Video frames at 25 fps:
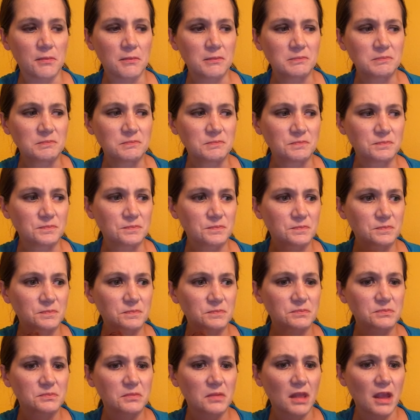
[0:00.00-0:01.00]

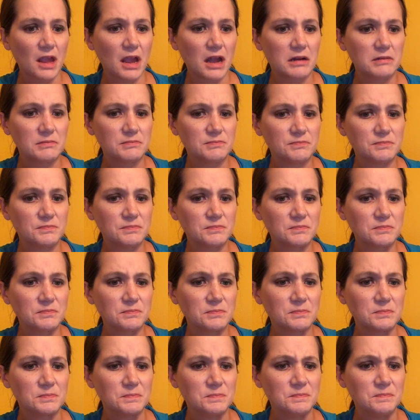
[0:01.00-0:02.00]

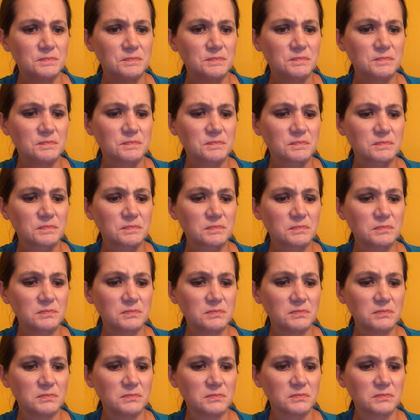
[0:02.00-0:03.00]

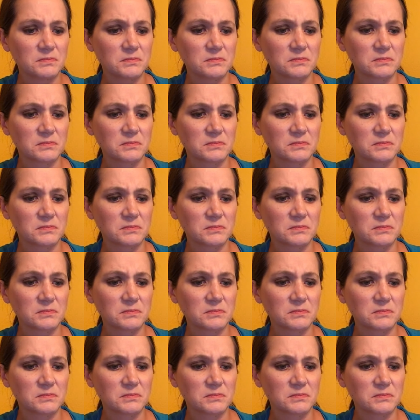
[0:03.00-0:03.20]
Nothing is said.